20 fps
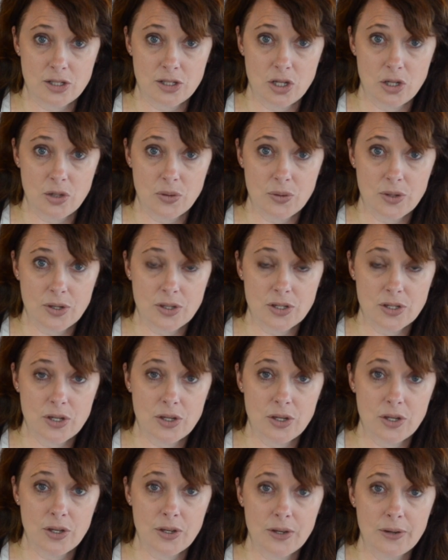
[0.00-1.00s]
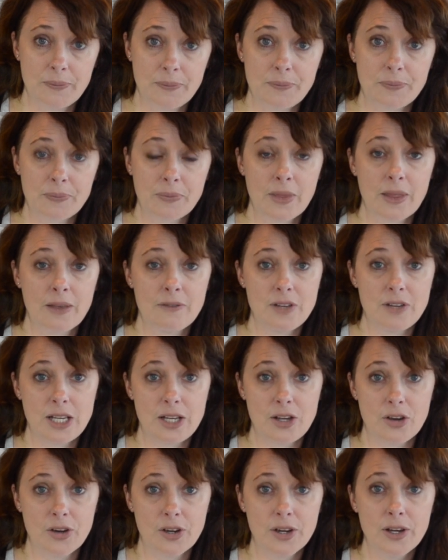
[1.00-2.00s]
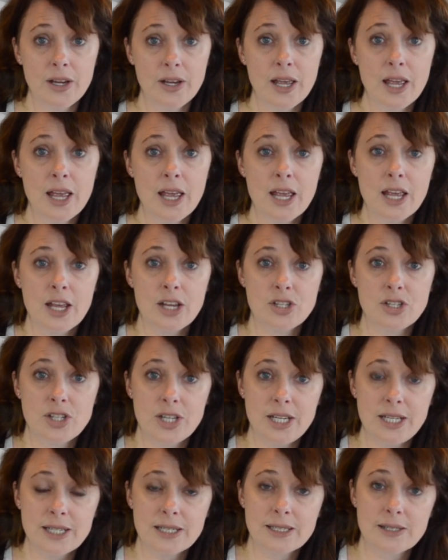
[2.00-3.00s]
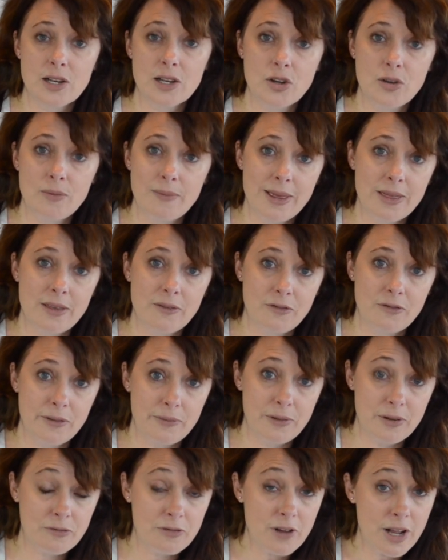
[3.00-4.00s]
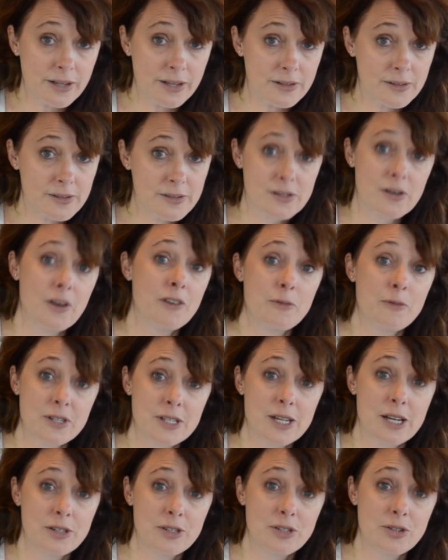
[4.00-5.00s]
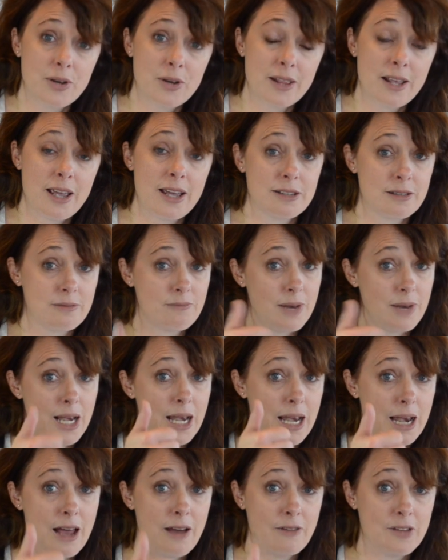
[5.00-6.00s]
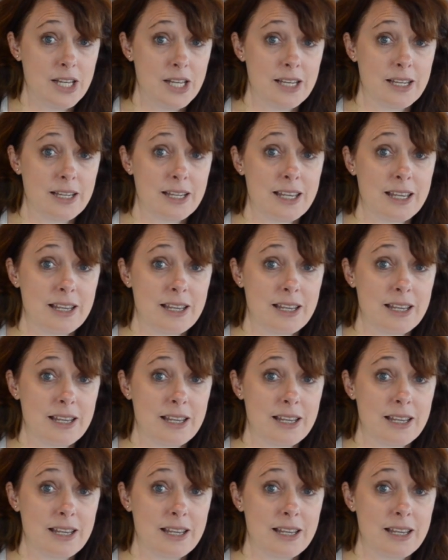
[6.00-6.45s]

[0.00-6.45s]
to look at her video. She does the loop method from the front, so I've started doing that. Love it.